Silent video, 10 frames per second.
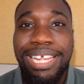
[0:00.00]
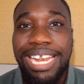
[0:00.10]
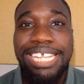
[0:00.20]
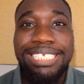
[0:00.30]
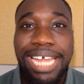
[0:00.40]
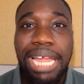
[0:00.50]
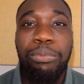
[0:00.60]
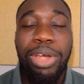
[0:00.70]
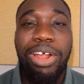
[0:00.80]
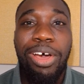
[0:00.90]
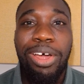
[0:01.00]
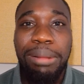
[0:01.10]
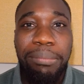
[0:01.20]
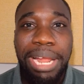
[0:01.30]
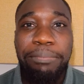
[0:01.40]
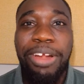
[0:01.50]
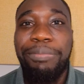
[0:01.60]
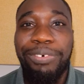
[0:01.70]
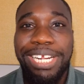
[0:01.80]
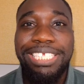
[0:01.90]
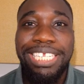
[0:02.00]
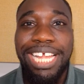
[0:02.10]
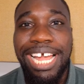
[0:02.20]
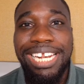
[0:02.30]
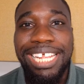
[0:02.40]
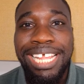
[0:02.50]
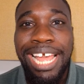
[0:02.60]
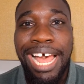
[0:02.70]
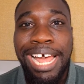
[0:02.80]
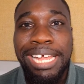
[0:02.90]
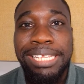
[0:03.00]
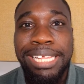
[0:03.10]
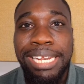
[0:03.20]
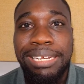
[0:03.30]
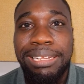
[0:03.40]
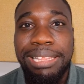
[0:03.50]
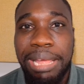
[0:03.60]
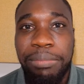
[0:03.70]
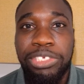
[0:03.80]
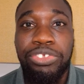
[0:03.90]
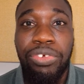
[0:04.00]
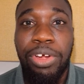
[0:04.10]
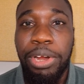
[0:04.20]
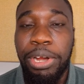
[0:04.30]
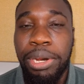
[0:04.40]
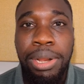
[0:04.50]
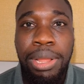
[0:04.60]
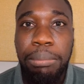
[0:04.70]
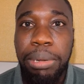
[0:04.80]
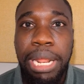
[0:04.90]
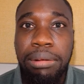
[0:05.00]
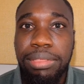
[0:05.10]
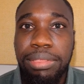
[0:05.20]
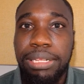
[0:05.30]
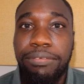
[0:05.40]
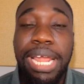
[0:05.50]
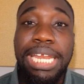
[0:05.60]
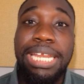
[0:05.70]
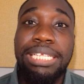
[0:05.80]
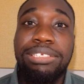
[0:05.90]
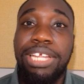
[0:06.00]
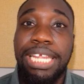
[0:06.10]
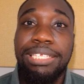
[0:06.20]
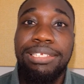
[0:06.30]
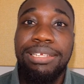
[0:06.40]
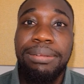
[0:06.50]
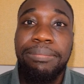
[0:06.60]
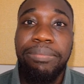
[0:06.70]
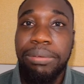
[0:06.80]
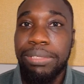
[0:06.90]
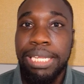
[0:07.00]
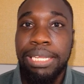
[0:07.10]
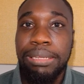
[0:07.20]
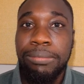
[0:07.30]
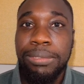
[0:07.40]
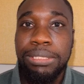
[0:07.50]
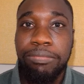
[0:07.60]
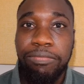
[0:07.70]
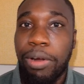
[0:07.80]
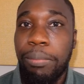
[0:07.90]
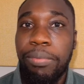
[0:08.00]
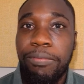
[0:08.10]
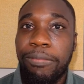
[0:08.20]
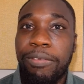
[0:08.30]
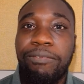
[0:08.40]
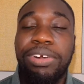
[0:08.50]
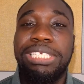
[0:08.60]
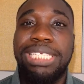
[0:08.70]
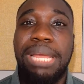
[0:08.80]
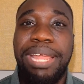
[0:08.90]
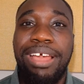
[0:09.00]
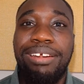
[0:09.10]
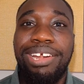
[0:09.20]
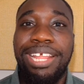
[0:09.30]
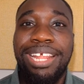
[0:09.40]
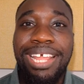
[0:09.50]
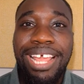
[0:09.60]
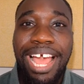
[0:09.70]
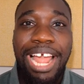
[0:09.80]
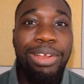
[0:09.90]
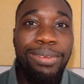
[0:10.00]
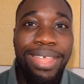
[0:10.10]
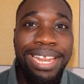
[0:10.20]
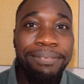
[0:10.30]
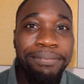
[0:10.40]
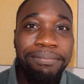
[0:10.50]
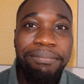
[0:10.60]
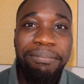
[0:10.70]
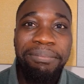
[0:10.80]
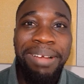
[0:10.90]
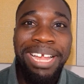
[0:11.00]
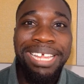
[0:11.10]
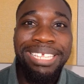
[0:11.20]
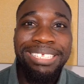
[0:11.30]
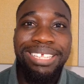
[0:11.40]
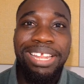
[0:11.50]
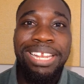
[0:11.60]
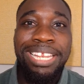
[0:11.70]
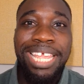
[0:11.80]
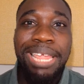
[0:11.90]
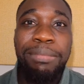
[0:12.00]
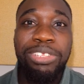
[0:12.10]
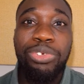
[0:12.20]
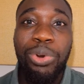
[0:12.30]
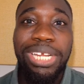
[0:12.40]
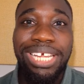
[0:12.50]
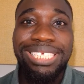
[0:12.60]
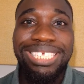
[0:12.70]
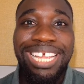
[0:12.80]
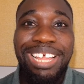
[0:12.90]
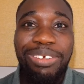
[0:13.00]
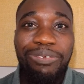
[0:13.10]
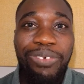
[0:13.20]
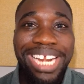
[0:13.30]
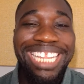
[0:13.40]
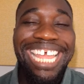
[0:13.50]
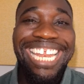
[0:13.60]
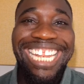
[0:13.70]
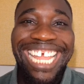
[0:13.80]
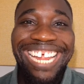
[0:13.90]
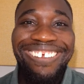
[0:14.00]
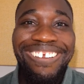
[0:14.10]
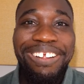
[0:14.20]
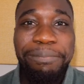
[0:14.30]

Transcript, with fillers: And as time went on, I, my preparation got, uh, got that much stronger, but I don't think the readiness changed. It was like, it was from, from the first time I uttered it, I knew that if my son came and joined us right then and there.